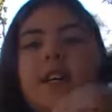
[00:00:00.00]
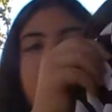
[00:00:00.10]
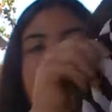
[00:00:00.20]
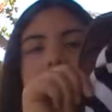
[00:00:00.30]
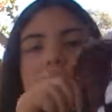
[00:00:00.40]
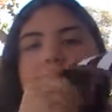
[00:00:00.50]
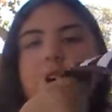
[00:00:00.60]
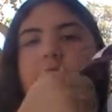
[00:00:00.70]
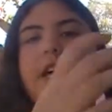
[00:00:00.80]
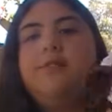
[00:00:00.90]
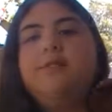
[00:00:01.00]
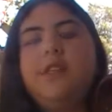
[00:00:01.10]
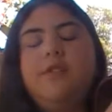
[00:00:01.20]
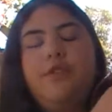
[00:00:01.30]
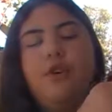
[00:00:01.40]
The bigger pocket
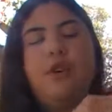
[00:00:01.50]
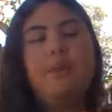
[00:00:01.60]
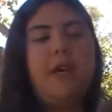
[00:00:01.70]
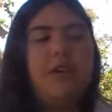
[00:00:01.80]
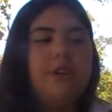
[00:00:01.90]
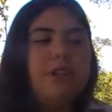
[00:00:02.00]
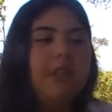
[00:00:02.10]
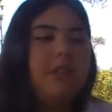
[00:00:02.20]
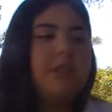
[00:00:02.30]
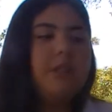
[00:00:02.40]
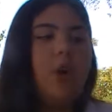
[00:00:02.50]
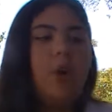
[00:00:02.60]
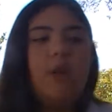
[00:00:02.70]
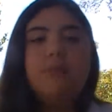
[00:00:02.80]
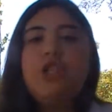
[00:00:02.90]
is for all the bigger things, so
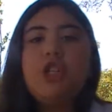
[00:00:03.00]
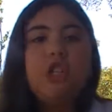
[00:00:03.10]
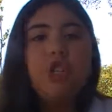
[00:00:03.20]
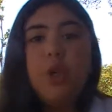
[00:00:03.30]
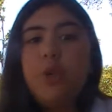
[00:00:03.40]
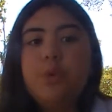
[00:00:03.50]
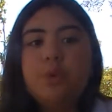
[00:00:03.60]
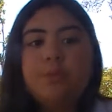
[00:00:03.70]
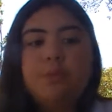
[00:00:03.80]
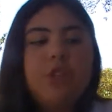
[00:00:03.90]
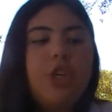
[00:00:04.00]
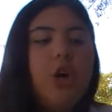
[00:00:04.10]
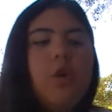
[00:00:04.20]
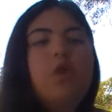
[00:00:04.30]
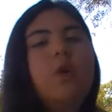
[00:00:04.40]
I'm just gonna show you.
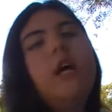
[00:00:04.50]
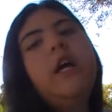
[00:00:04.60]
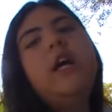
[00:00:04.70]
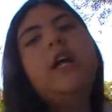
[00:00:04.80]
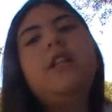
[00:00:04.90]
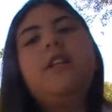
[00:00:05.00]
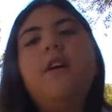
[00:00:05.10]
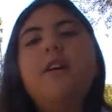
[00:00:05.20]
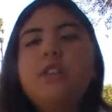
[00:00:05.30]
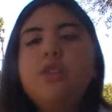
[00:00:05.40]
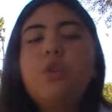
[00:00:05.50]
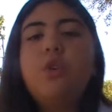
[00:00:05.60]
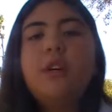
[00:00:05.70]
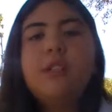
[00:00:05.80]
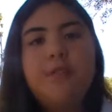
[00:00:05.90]
So
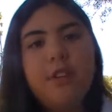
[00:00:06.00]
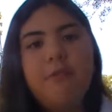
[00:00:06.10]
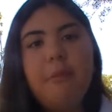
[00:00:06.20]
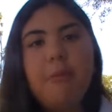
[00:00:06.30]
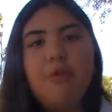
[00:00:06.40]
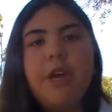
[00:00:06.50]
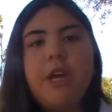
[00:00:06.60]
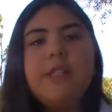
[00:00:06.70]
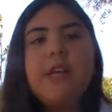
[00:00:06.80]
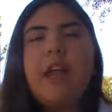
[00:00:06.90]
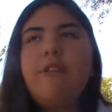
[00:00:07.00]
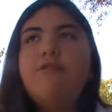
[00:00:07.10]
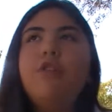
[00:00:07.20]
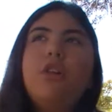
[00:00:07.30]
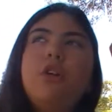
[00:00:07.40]
school is full of memories and
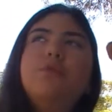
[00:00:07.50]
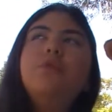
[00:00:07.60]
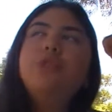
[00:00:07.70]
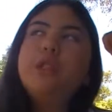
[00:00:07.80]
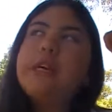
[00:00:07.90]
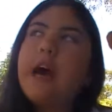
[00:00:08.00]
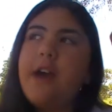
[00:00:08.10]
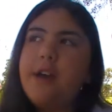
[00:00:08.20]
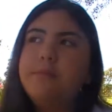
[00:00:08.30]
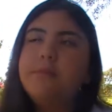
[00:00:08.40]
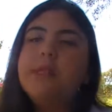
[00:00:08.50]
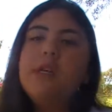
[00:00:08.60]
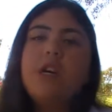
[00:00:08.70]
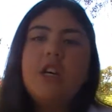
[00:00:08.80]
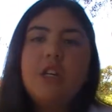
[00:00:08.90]
full of good times.
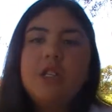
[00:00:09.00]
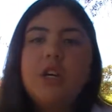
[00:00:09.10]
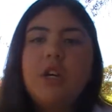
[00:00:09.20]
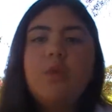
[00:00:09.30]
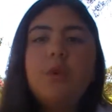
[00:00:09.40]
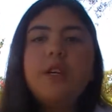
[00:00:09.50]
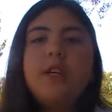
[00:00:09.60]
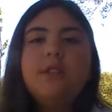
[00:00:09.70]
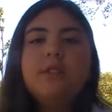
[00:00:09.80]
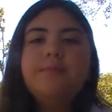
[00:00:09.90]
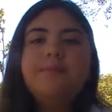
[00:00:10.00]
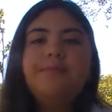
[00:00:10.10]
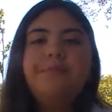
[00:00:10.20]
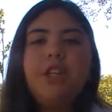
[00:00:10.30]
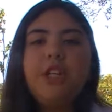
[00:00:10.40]
So you wanna,
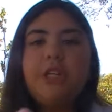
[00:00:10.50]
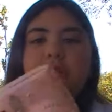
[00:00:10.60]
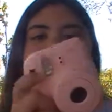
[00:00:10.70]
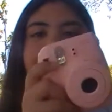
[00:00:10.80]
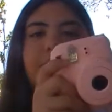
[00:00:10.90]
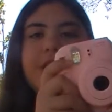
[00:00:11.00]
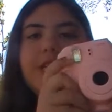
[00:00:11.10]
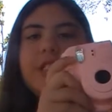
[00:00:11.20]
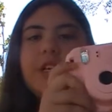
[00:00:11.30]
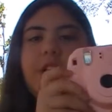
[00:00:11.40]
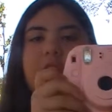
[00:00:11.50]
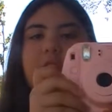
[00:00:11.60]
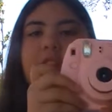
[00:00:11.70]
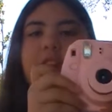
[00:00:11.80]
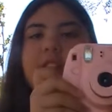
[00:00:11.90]
you know, just
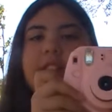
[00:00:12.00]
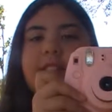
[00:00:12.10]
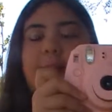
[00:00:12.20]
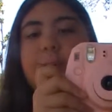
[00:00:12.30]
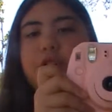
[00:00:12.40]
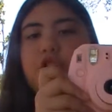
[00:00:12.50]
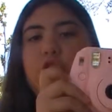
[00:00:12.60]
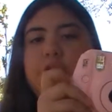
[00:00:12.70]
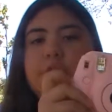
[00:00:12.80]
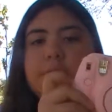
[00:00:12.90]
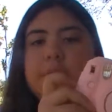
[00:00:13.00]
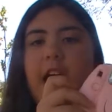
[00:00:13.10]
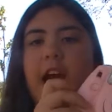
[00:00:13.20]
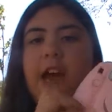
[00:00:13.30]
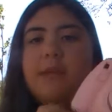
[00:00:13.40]
snap a shot
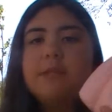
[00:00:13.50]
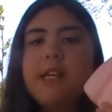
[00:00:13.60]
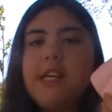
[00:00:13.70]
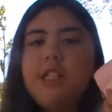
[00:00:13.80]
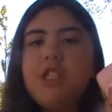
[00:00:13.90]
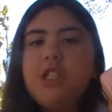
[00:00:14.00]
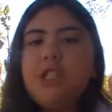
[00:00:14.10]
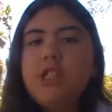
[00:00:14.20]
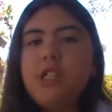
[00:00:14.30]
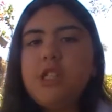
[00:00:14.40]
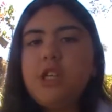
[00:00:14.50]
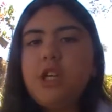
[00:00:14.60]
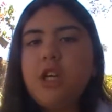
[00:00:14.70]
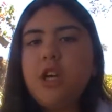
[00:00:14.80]
sometimes and just,